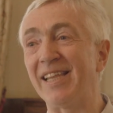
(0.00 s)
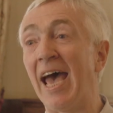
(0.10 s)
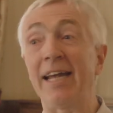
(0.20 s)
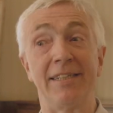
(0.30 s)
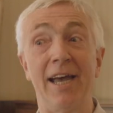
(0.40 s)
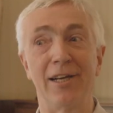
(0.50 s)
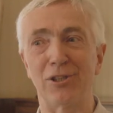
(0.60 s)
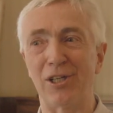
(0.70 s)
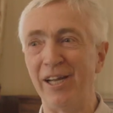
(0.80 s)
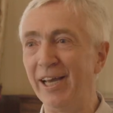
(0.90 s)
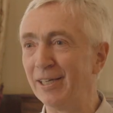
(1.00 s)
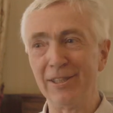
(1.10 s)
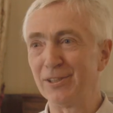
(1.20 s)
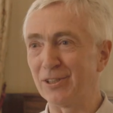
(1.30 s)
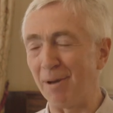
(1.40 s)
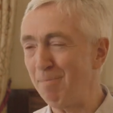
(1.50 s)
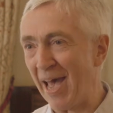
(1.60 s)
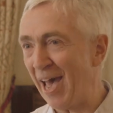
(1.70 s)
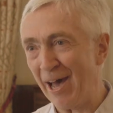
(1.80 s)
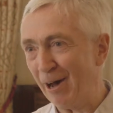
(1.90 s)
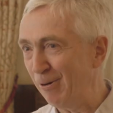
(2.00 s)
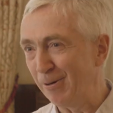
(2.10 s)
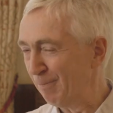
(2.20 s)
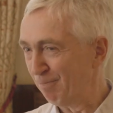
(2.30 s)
that actually somehow